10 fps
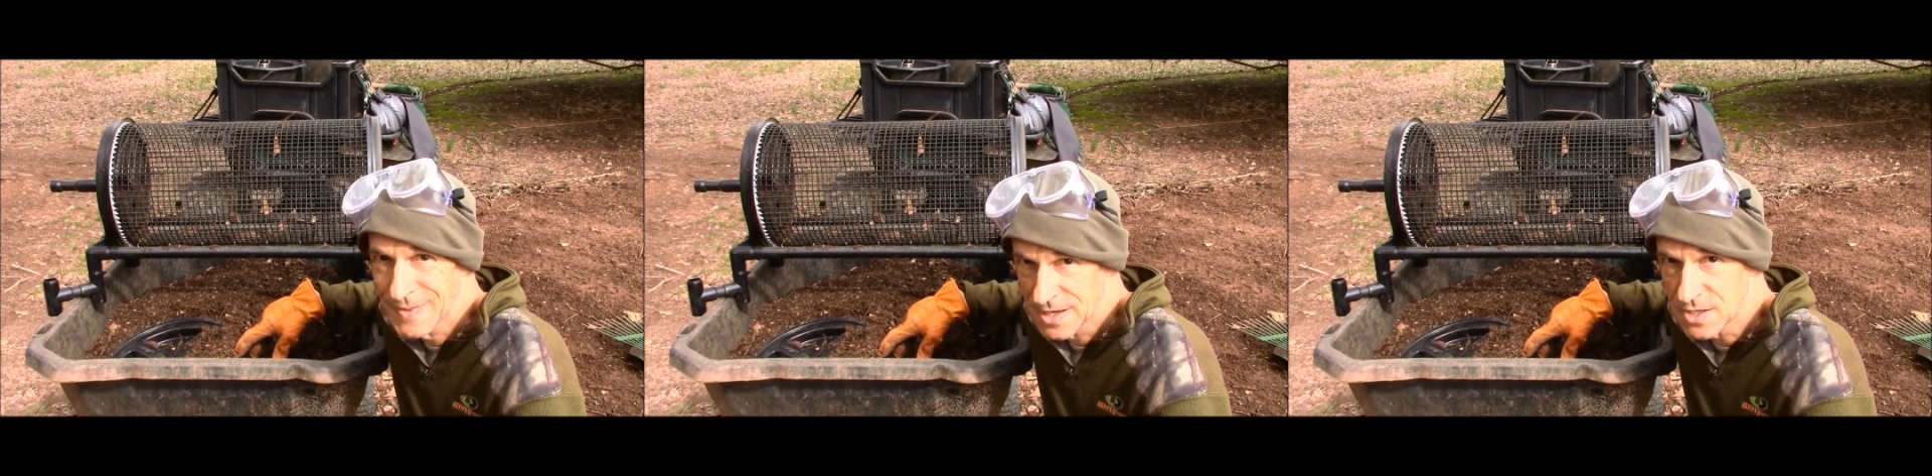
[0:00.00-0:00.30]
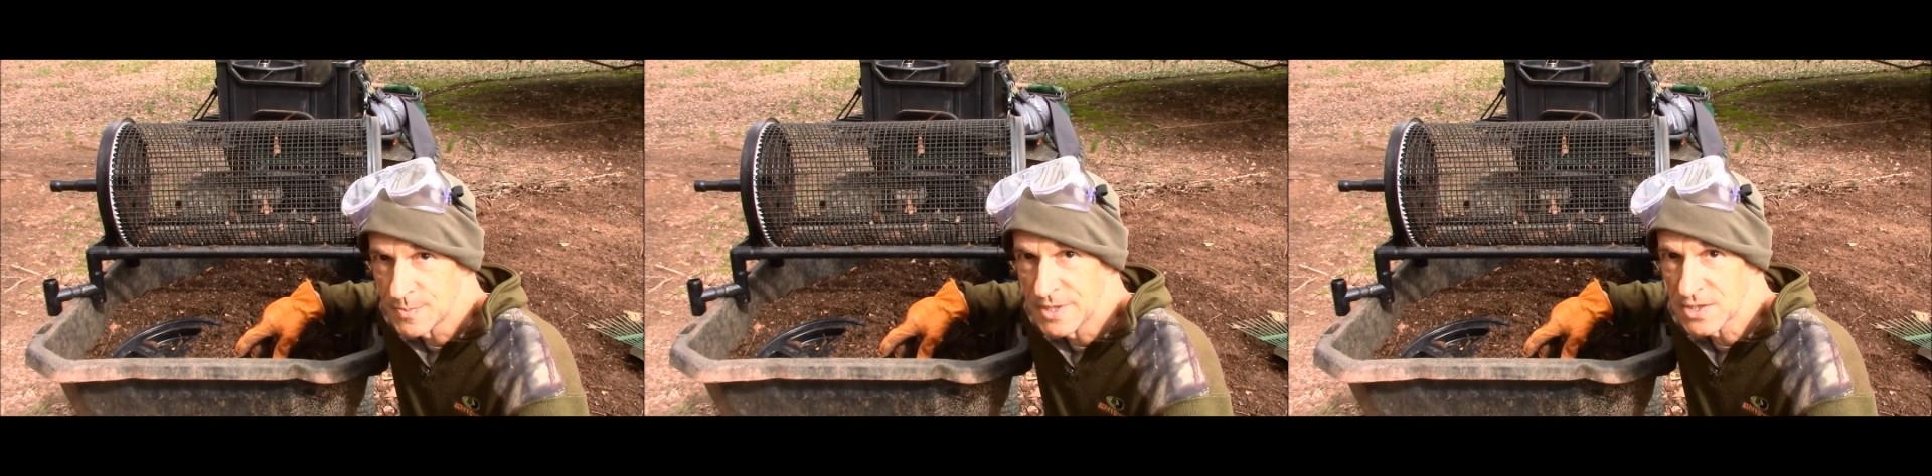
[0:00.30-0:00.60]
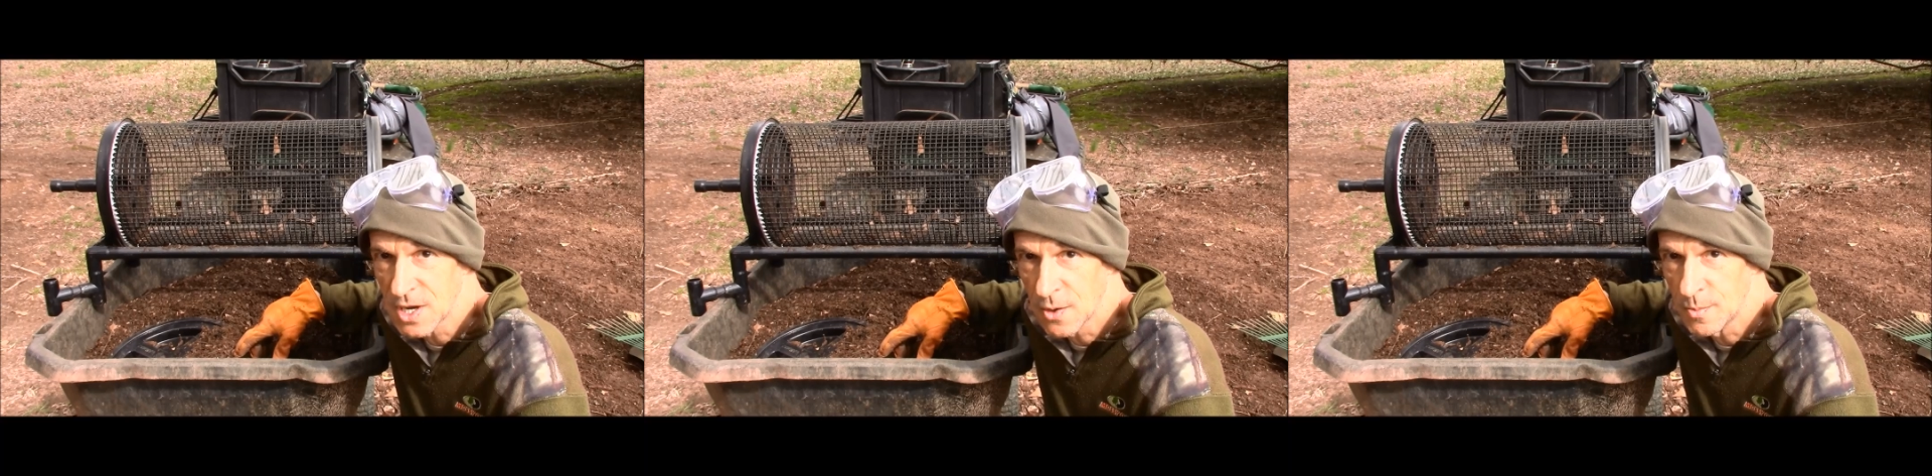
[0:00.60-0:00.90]
it's been
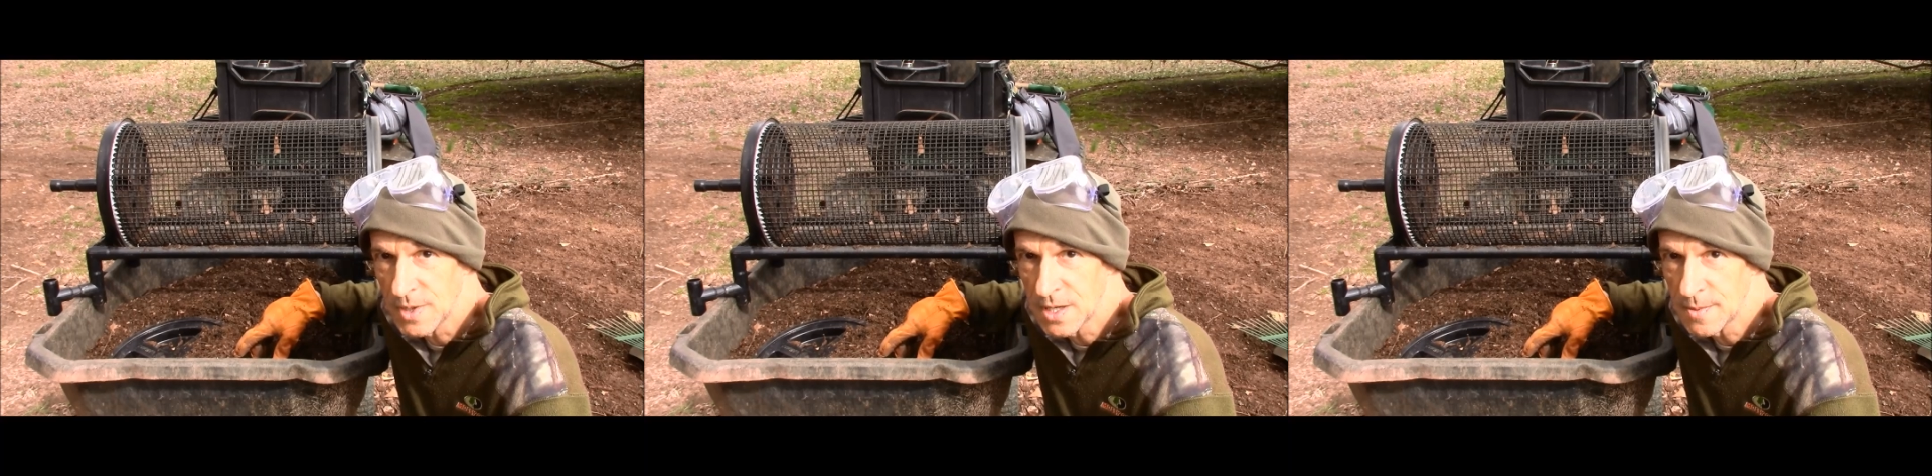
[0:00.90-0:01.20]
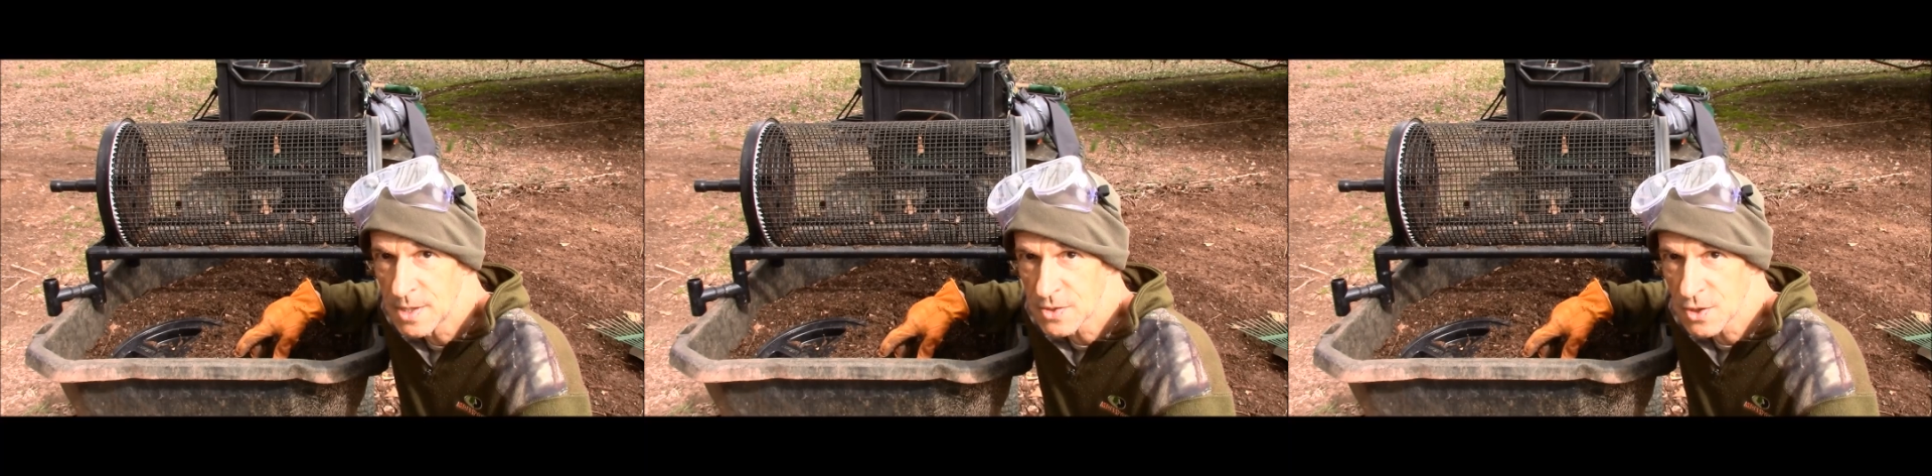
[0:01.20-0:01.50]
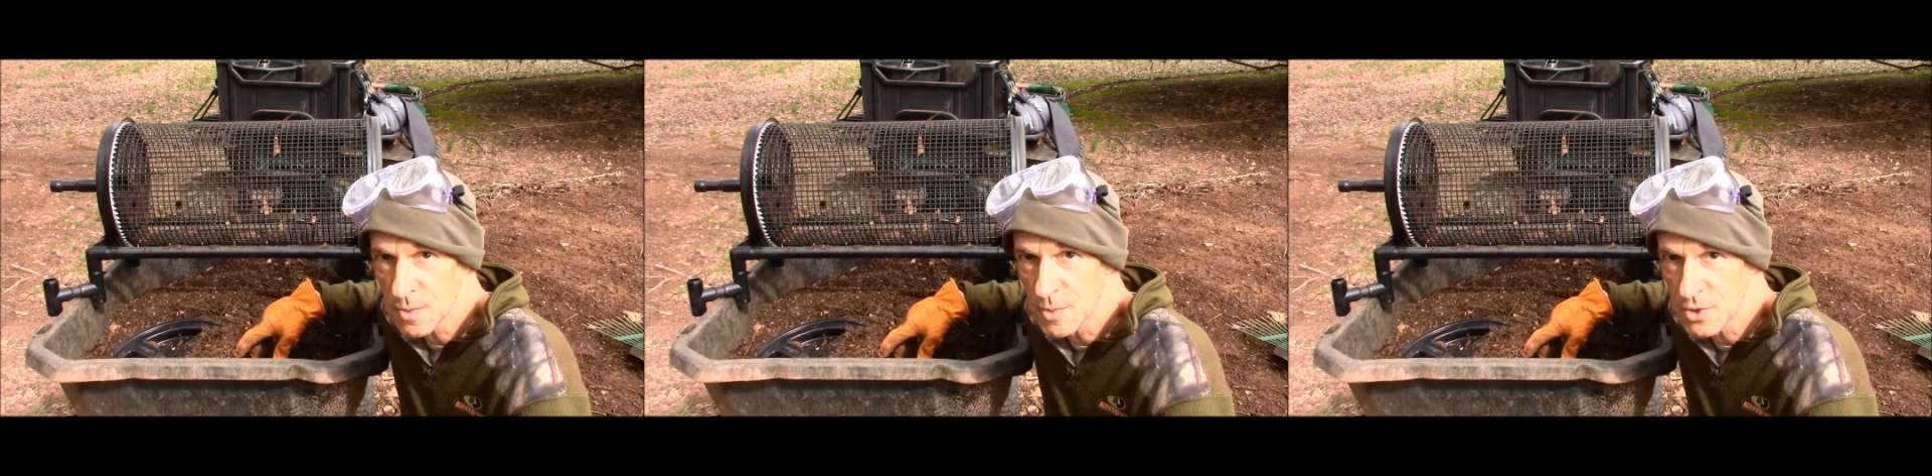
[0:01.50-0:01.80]
Scott with
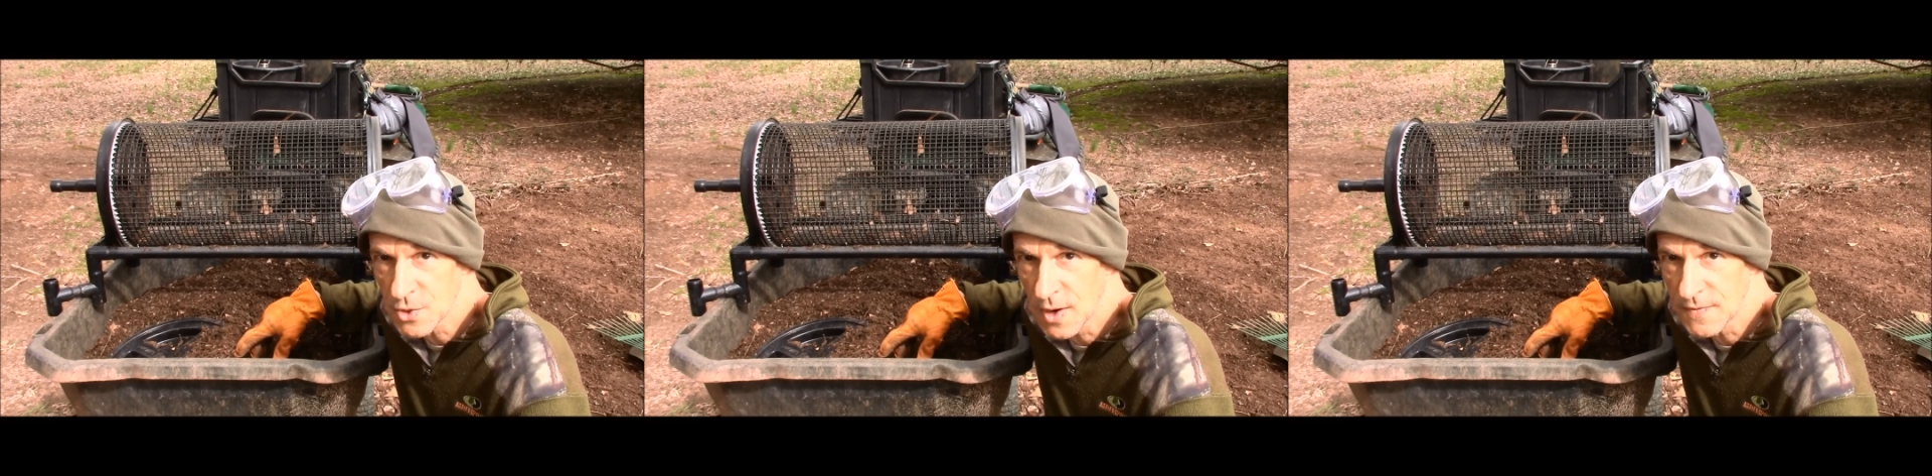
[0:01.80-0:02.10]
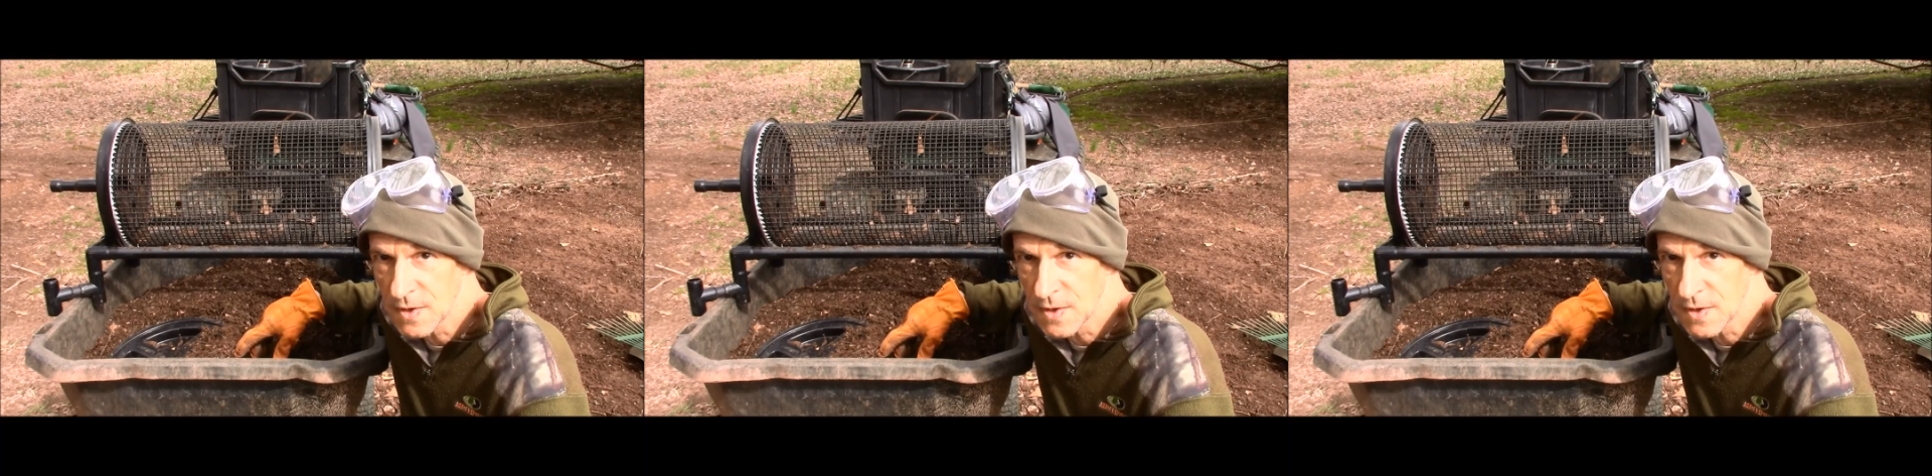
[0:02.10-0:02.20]
BWSR Bushcraft.